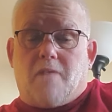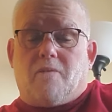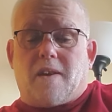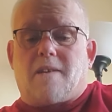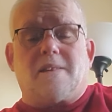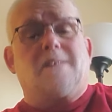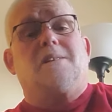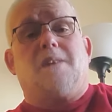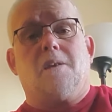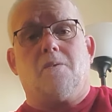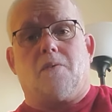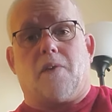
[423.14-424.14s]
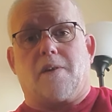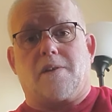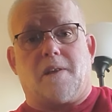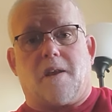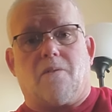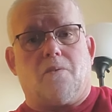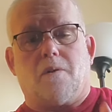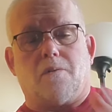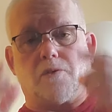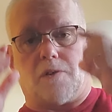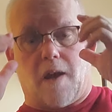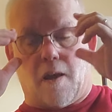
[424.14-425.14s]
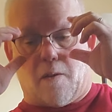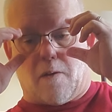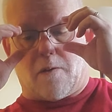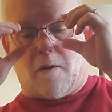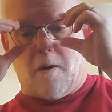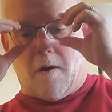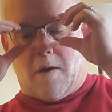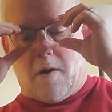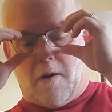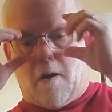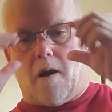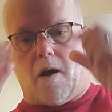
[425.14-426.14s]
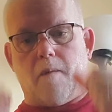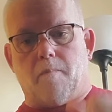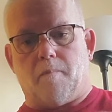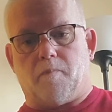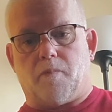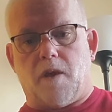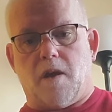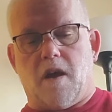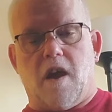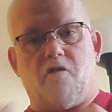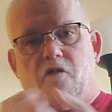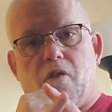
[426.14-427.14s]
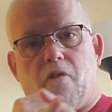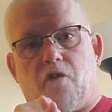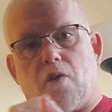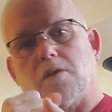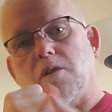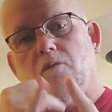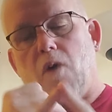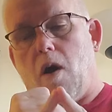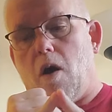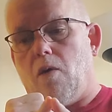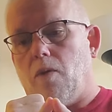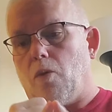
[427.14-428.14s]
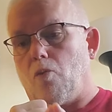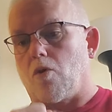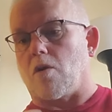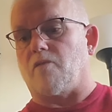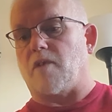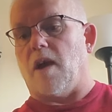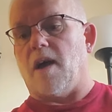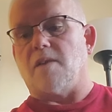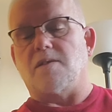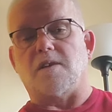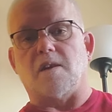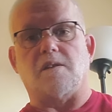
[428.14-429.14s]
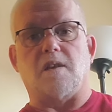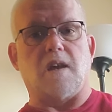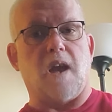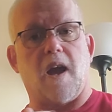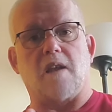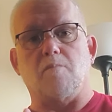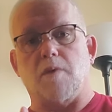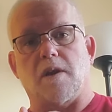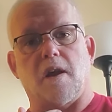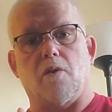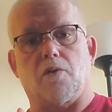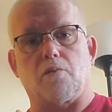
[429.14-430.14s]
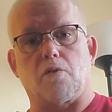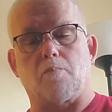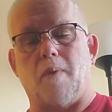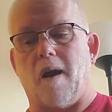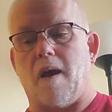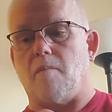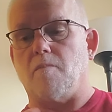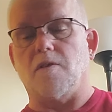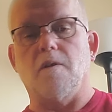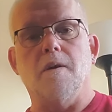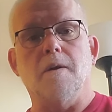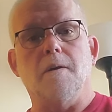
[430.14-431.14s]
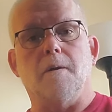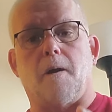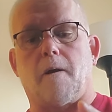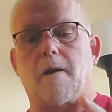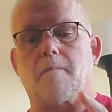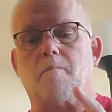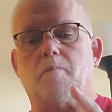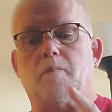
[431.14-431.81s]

even consider this, and I don't understand this. If, first of all, the word of God says that he had to be nailed through his palms, all right?